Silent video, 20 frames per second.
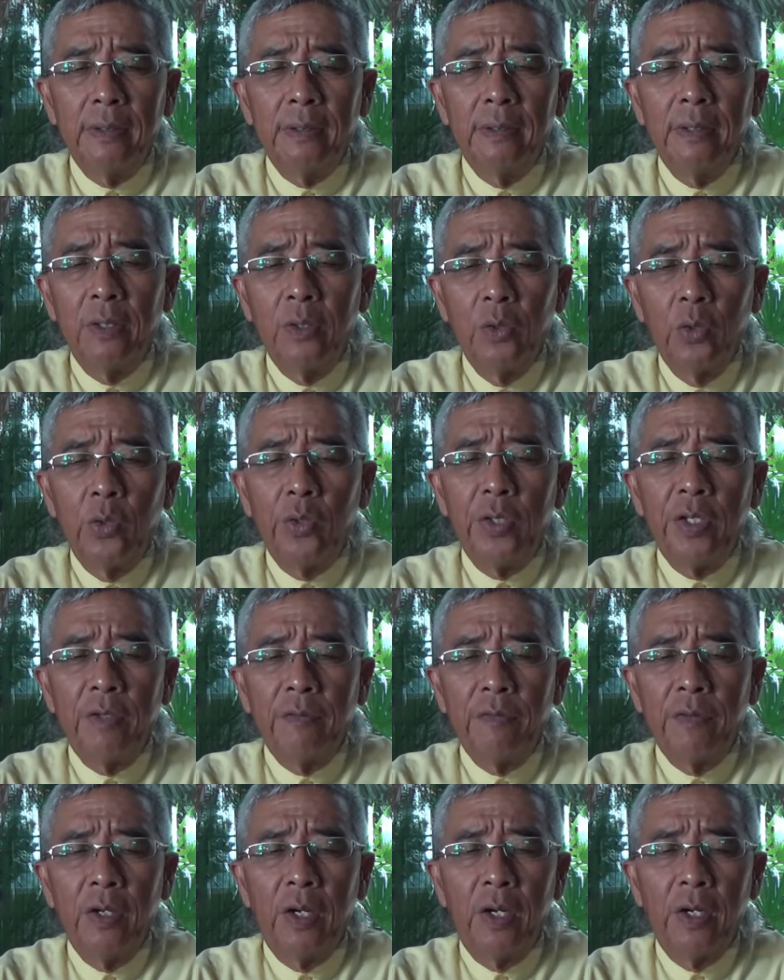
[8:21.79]
the glory
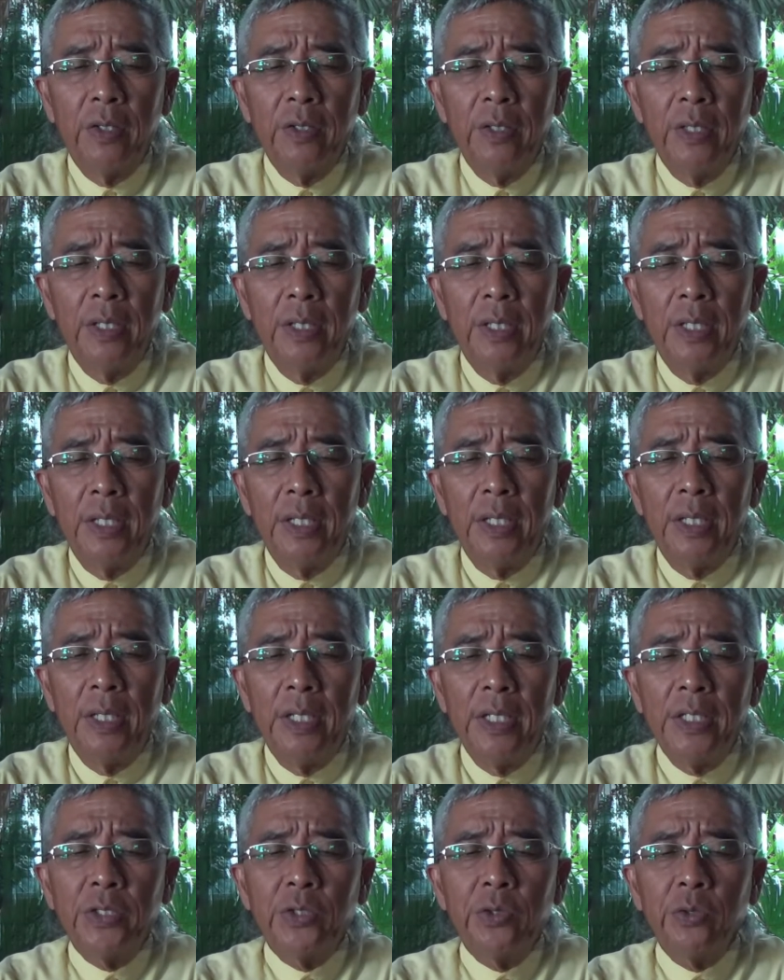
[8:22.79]
of God
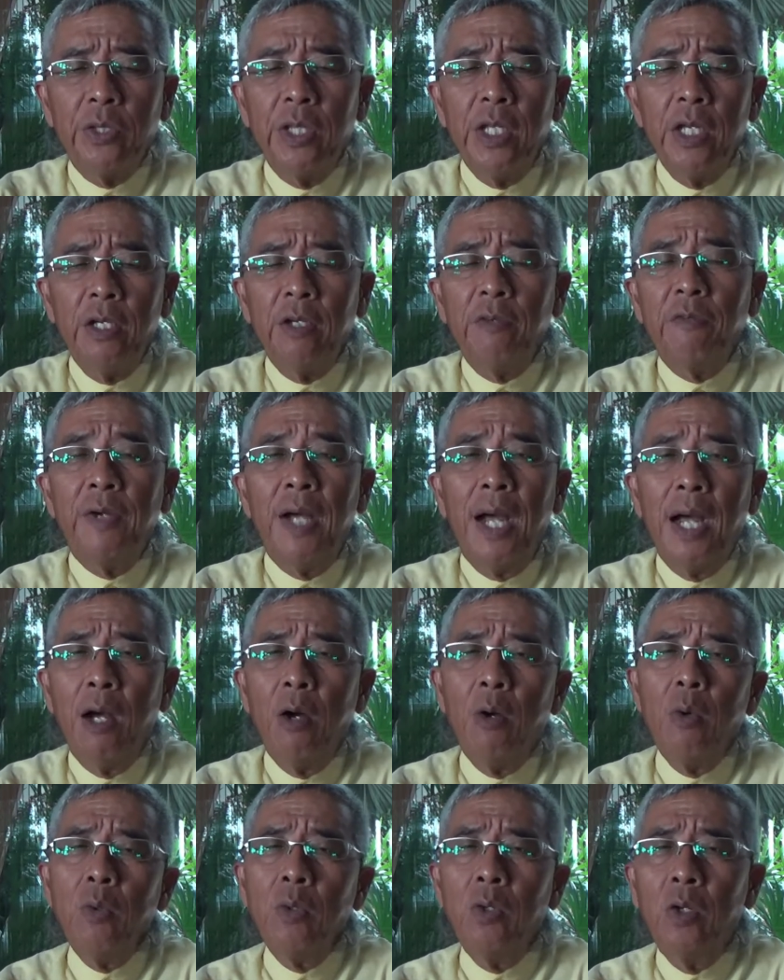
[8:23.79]
is to think of
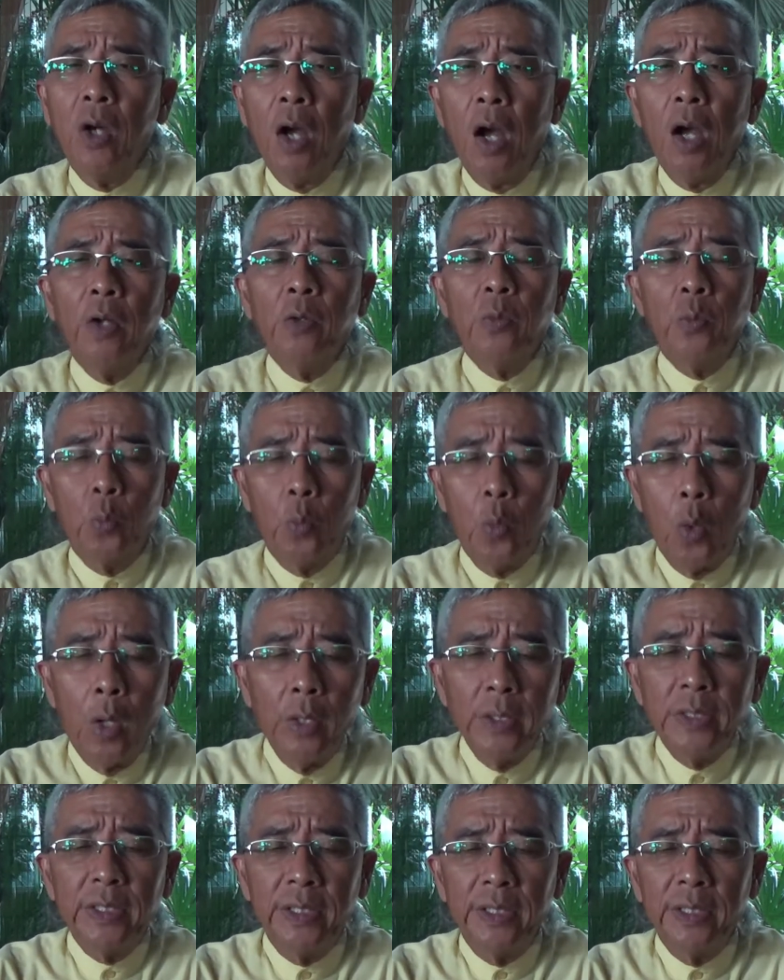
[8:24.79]
how God
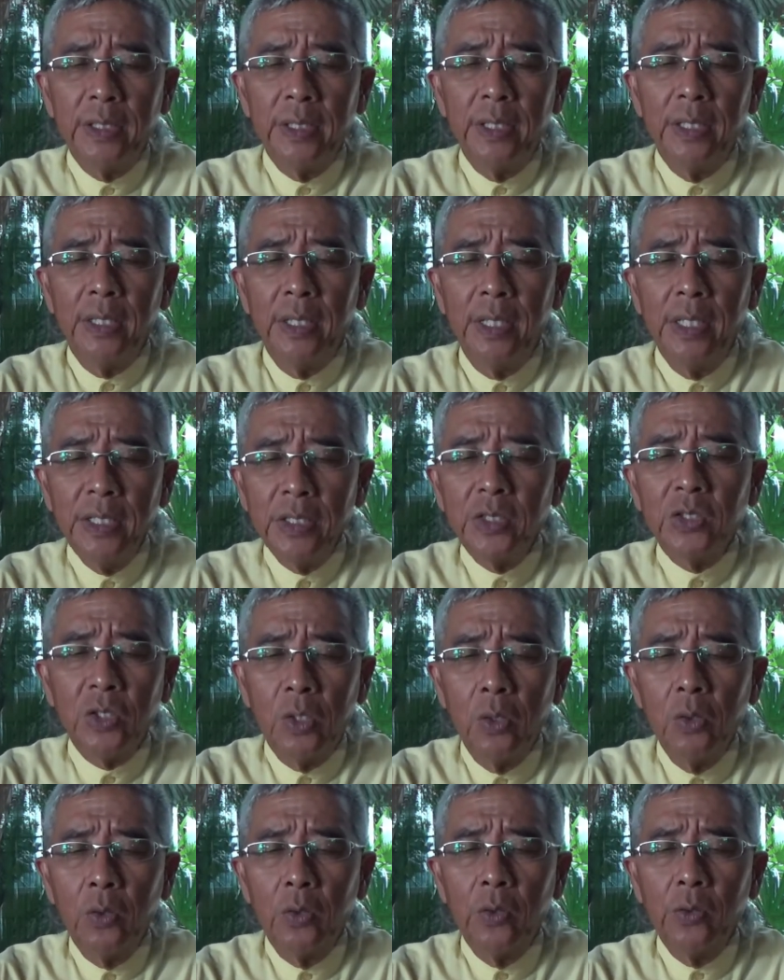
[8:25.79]
wanted His
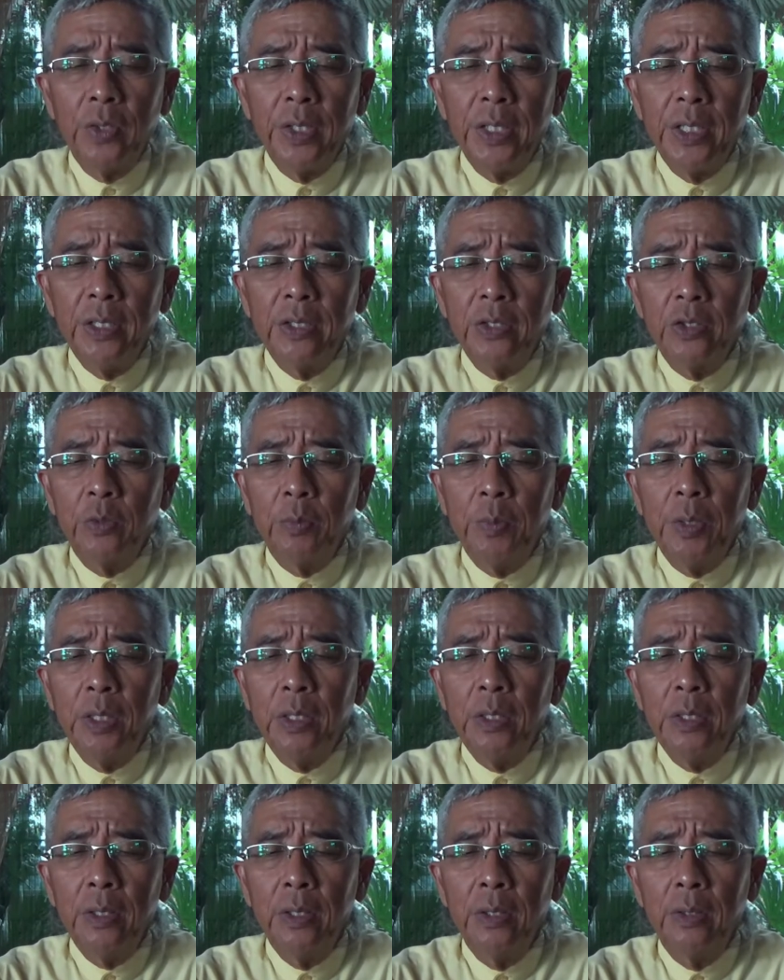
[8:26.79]
glory to
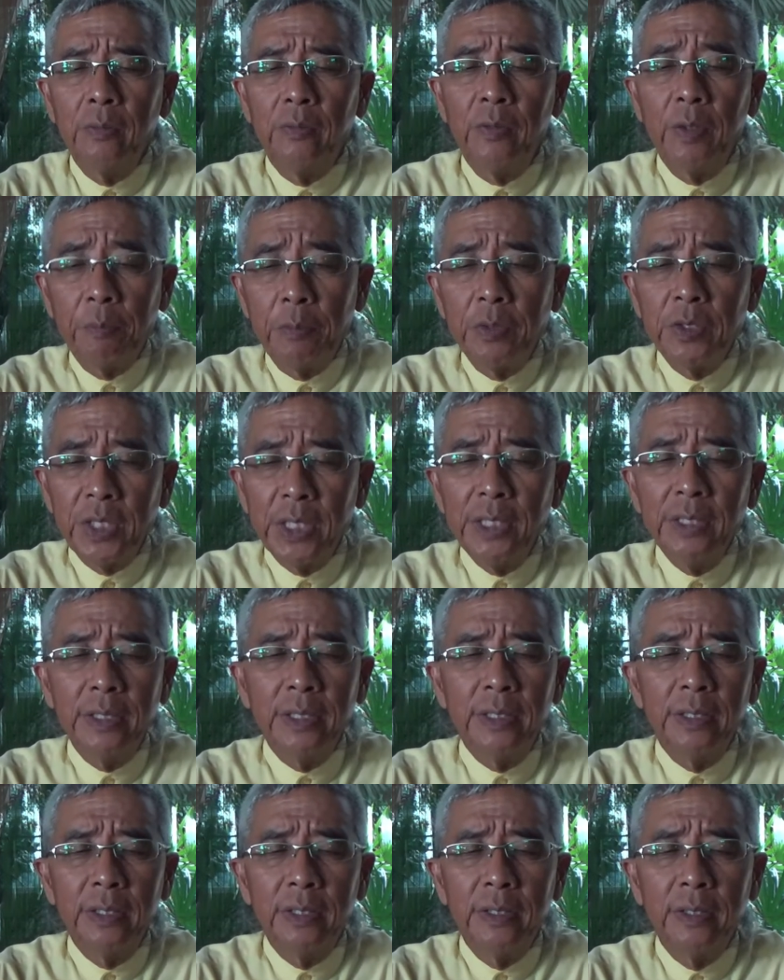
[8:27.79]
be
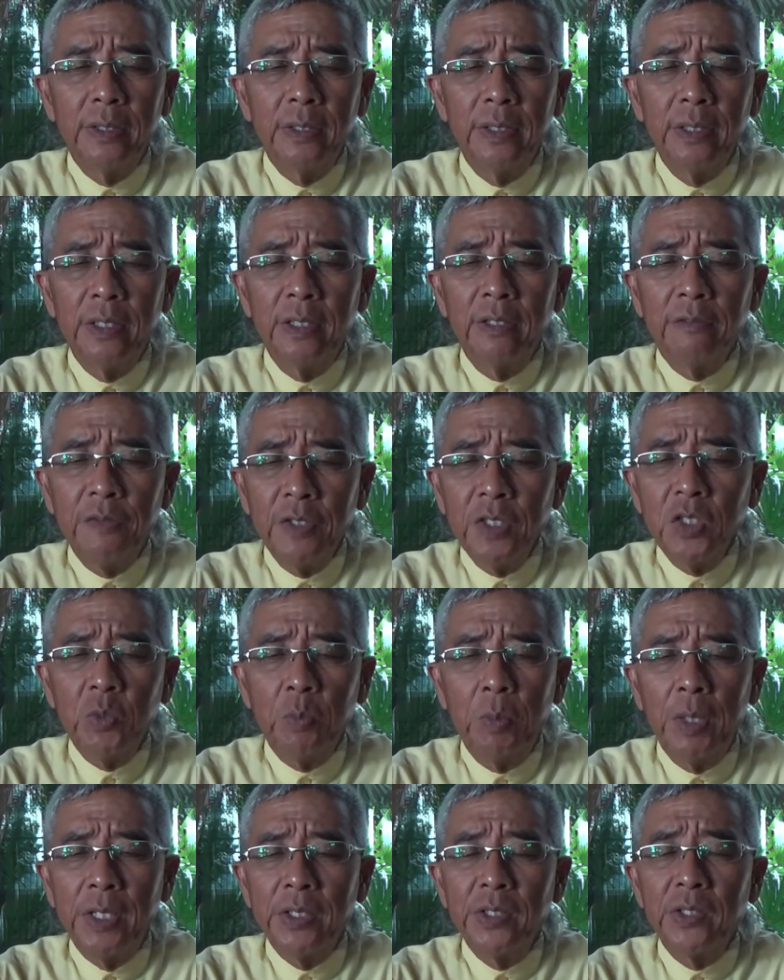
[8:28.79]
represented in the
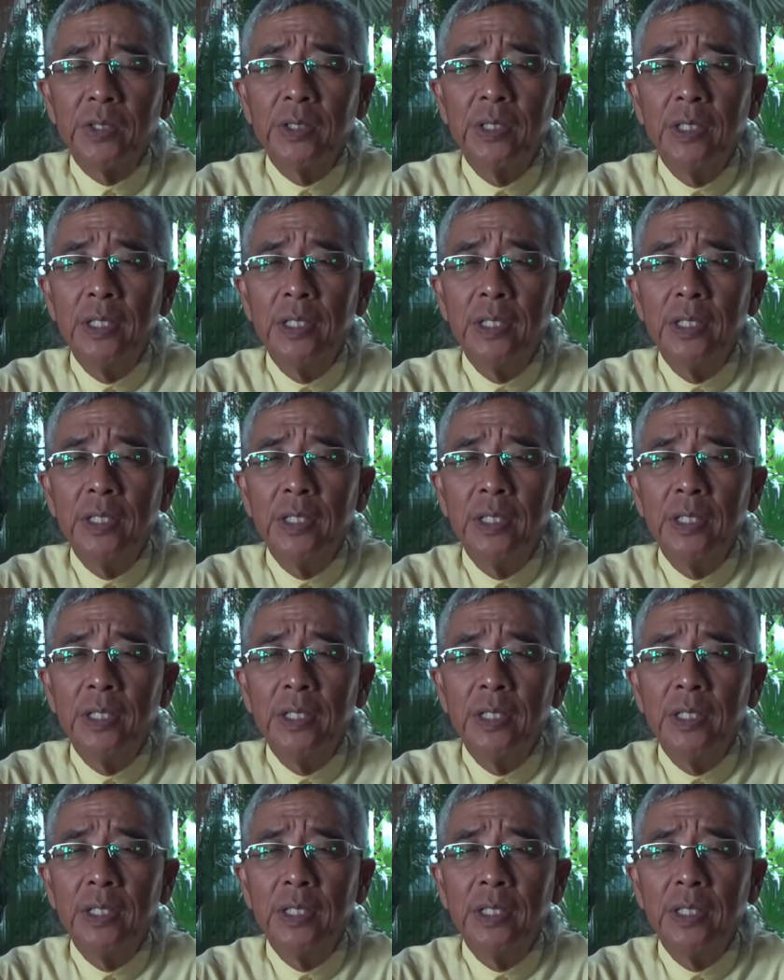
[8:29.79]
first place.